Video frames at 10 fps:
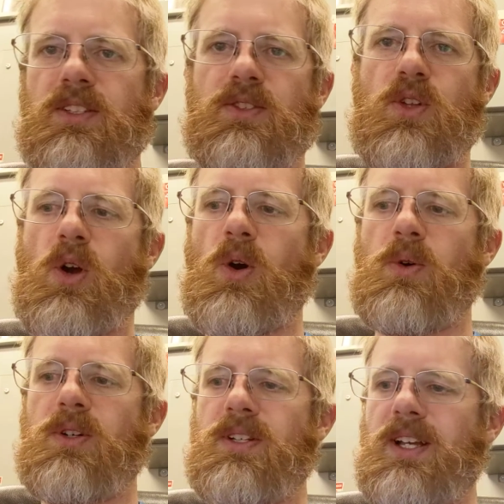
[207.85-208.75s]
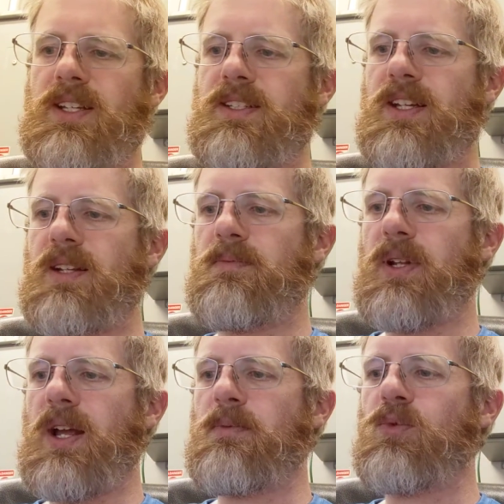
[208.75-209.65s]
"No," I said, "but
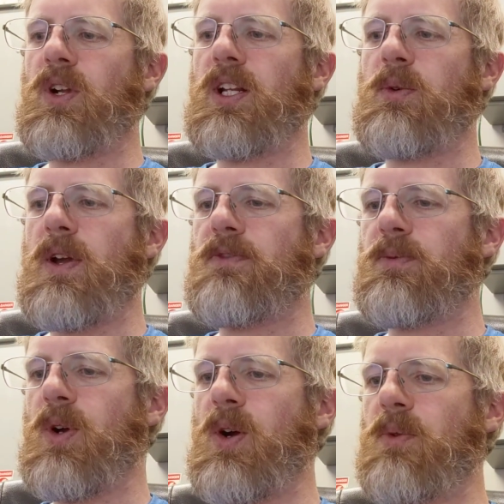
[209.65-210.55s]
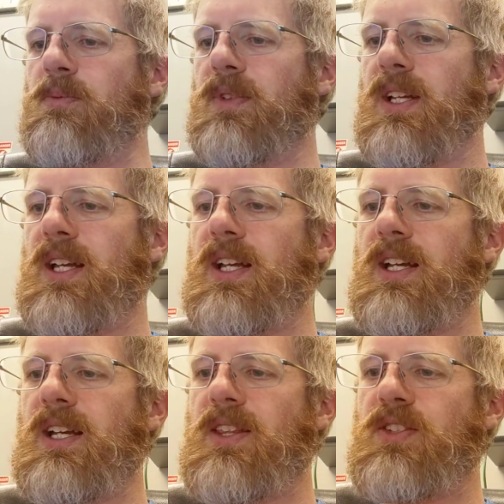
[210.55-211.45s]
I'm running away from home. And
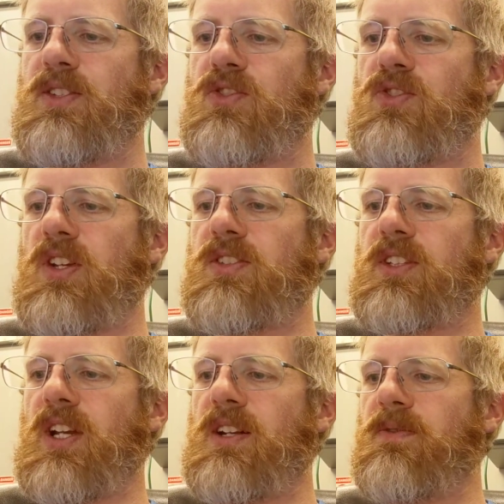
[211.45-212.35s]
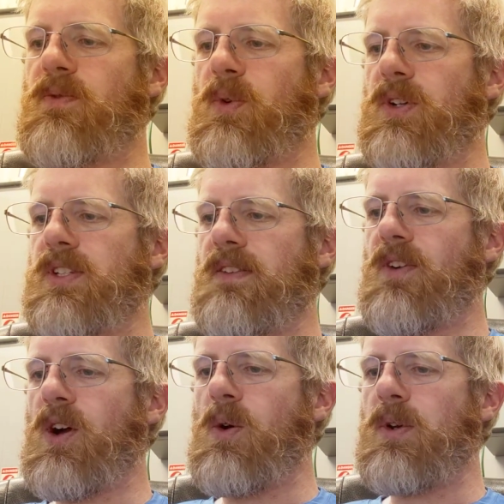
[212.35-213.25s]
this is just the kind of forest
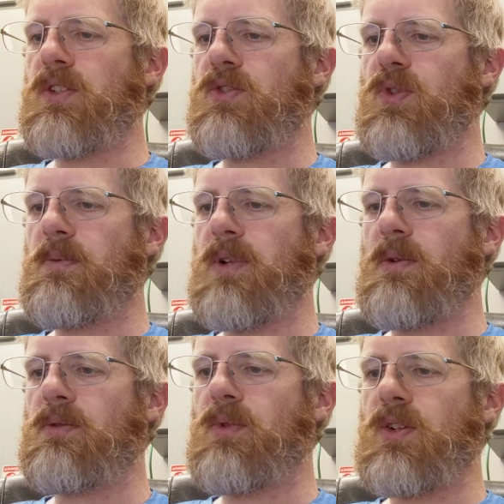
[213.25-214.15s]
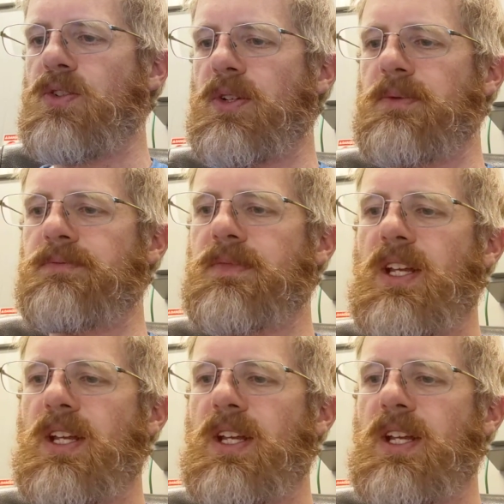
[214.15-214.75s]
I've always dreamed I would run to.